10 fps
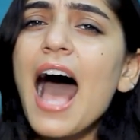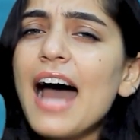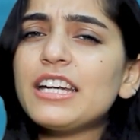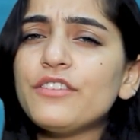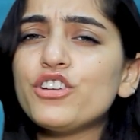
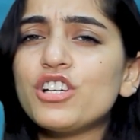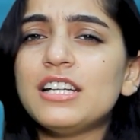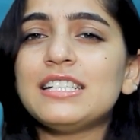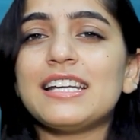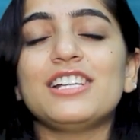
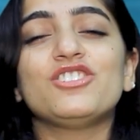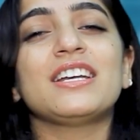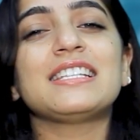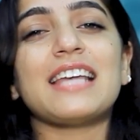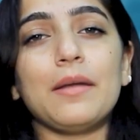artificial
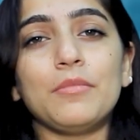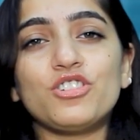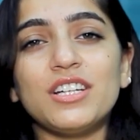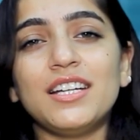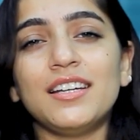intelligence and
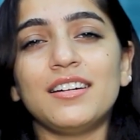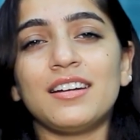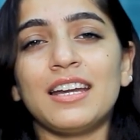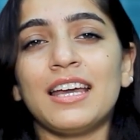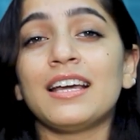machine
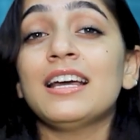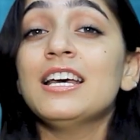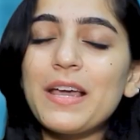learning,